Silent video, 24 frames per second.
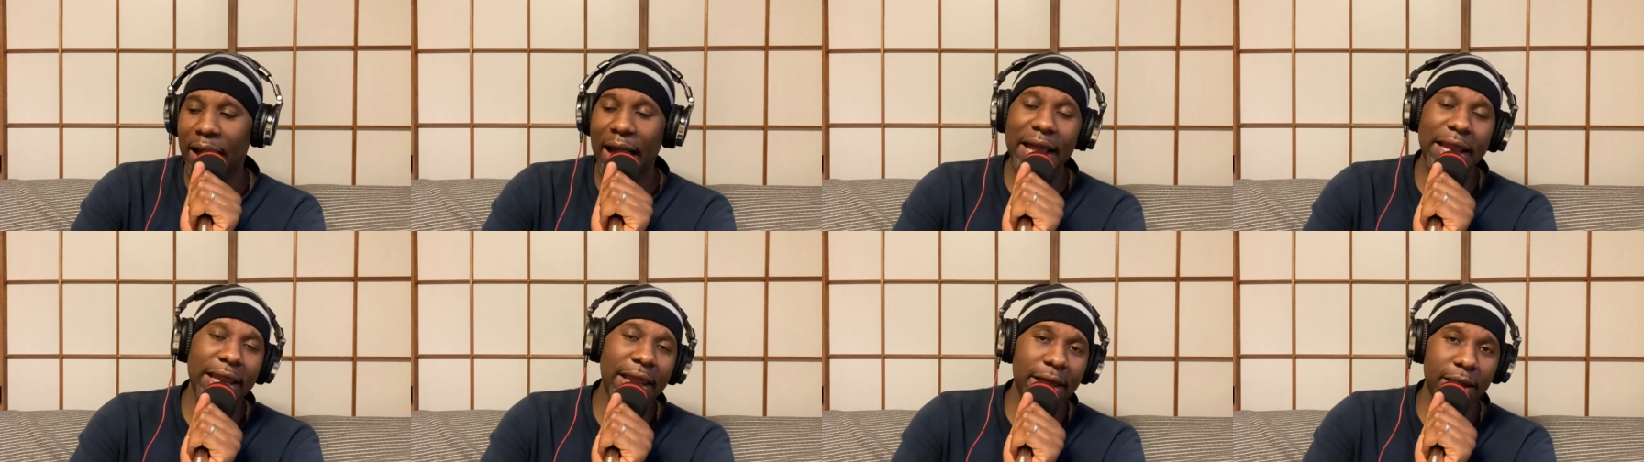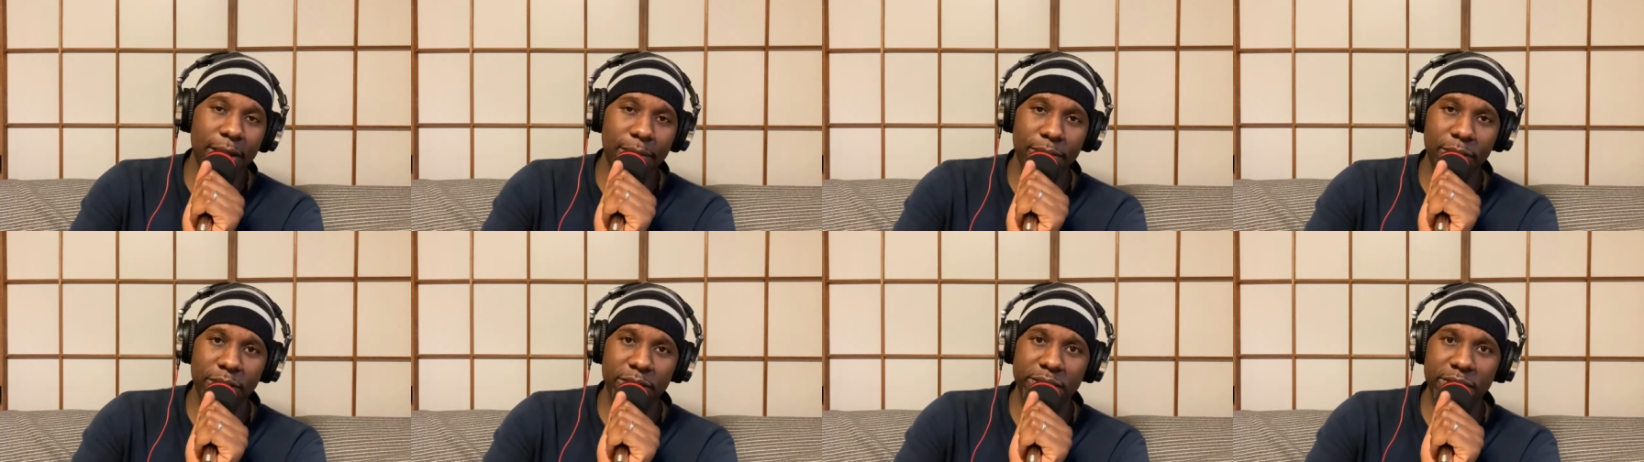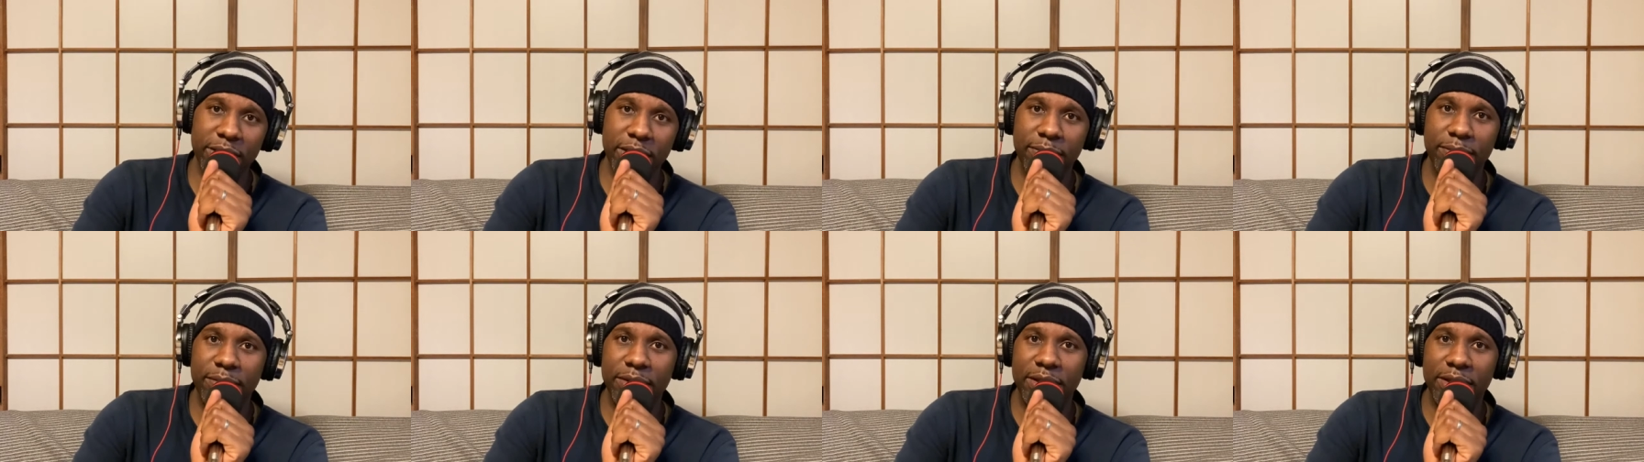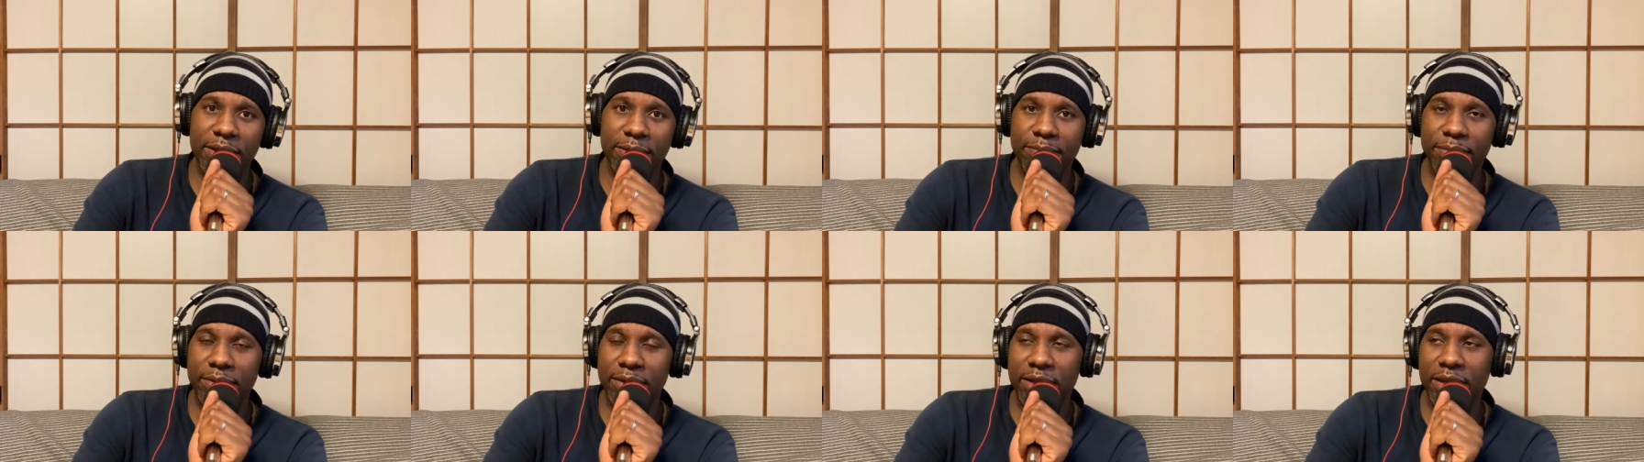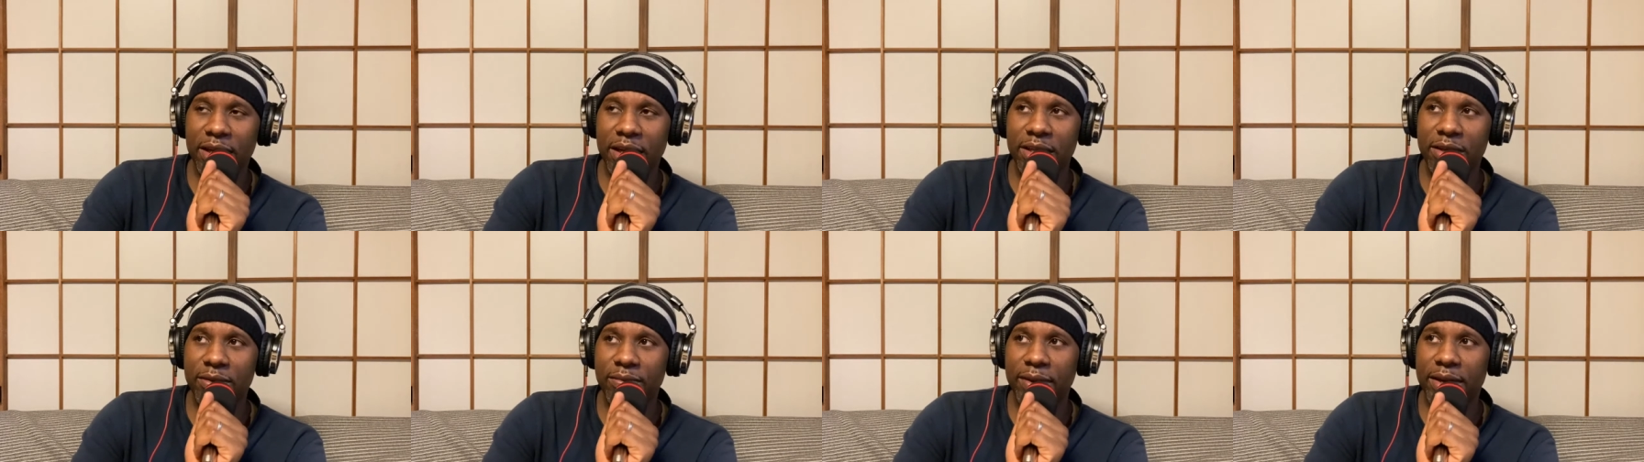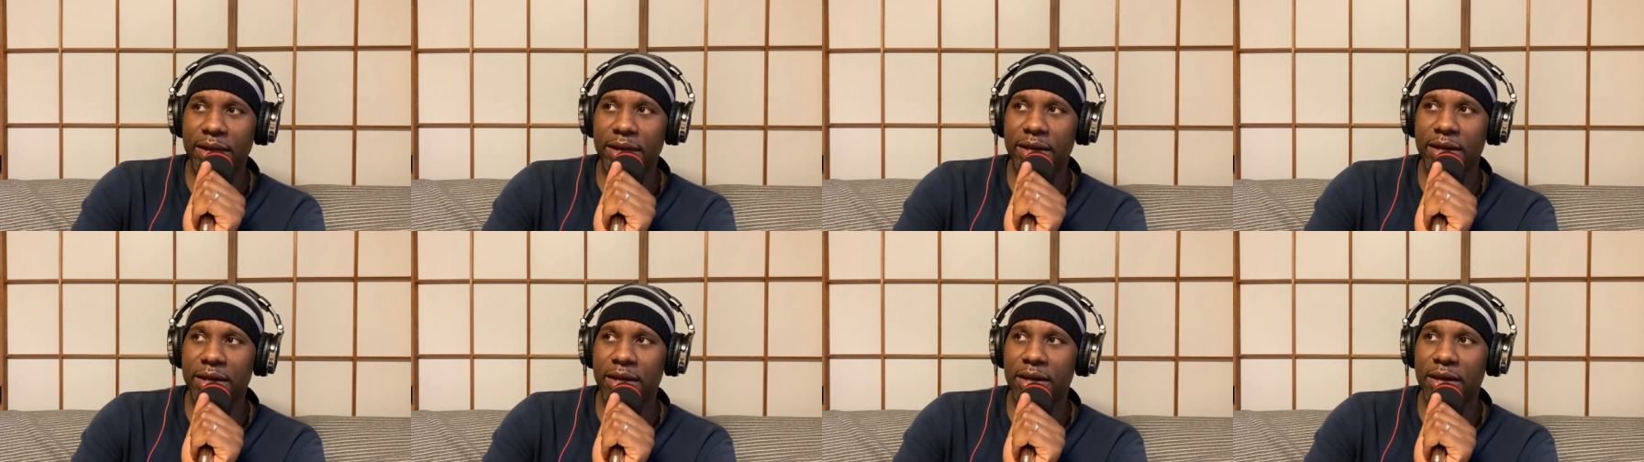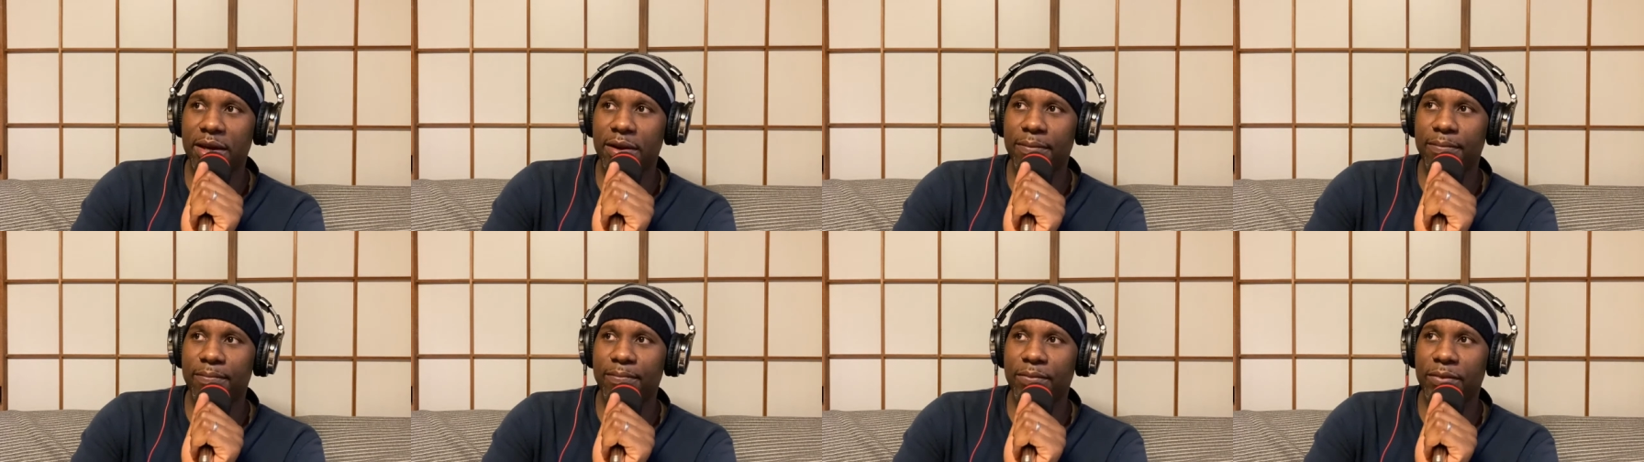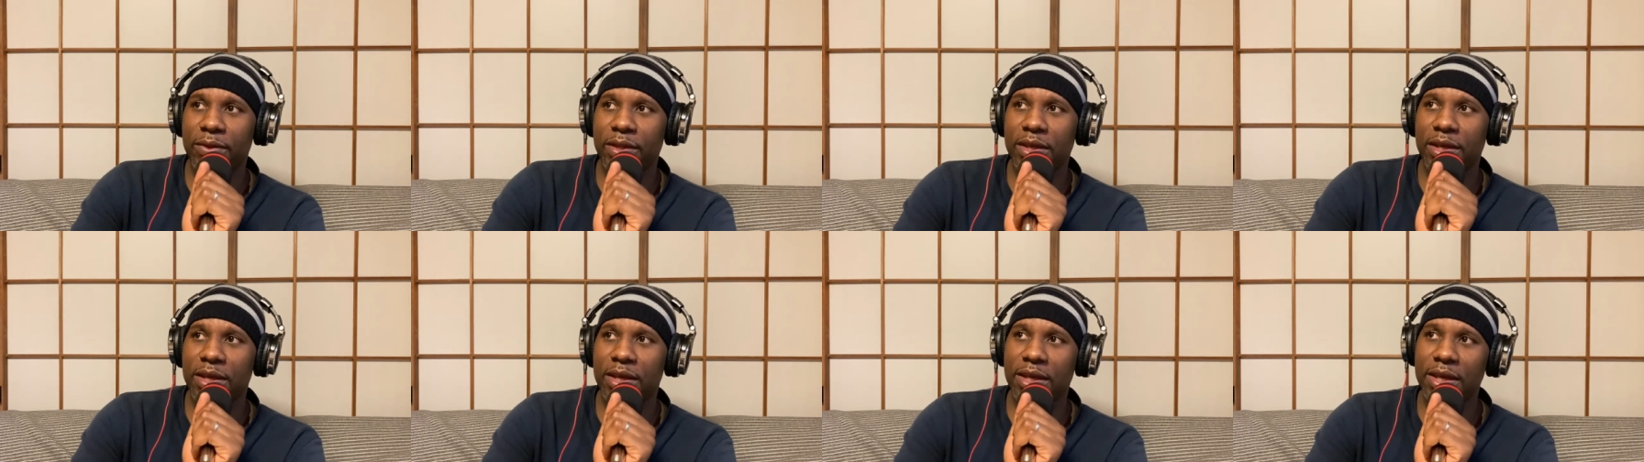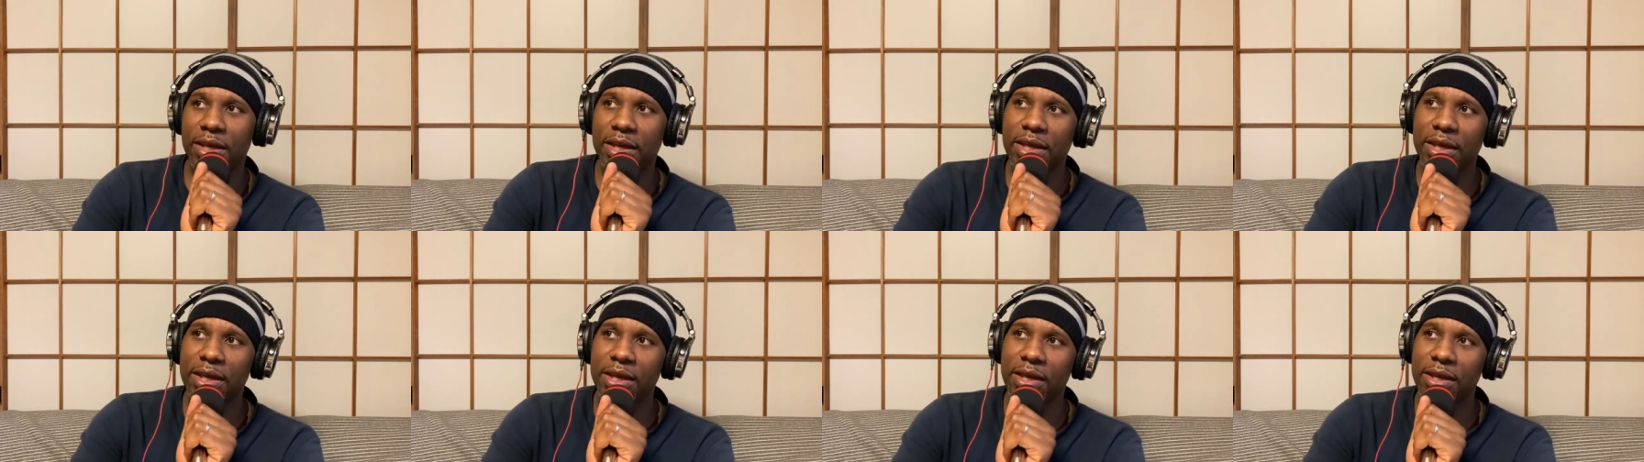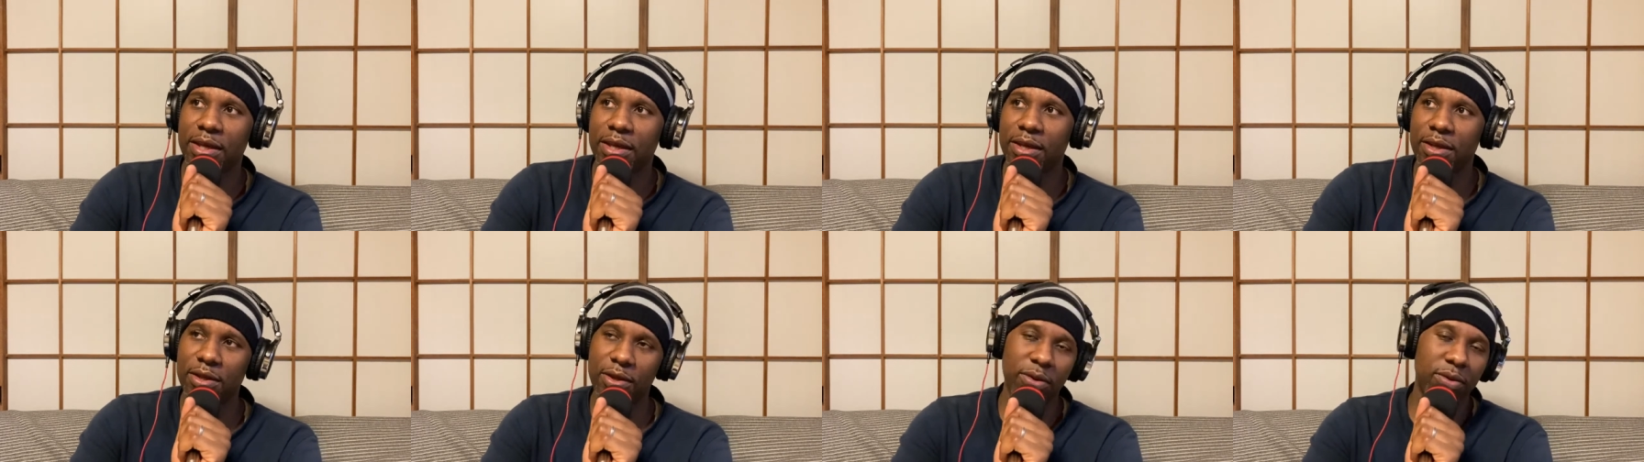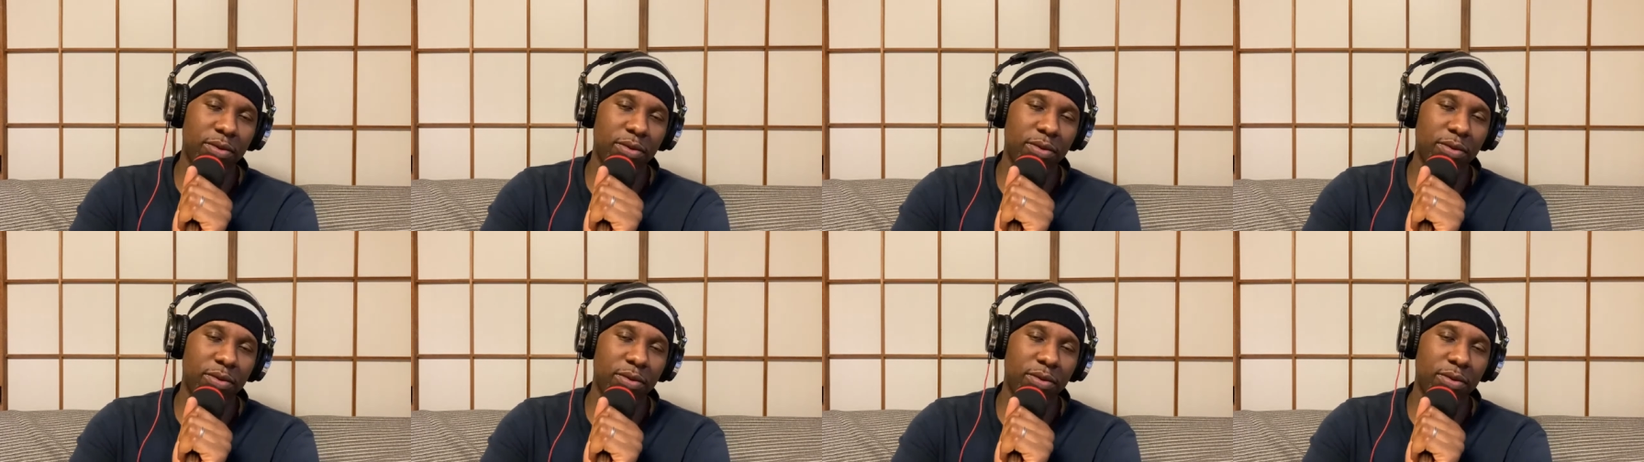I like him personally, but anyway, he,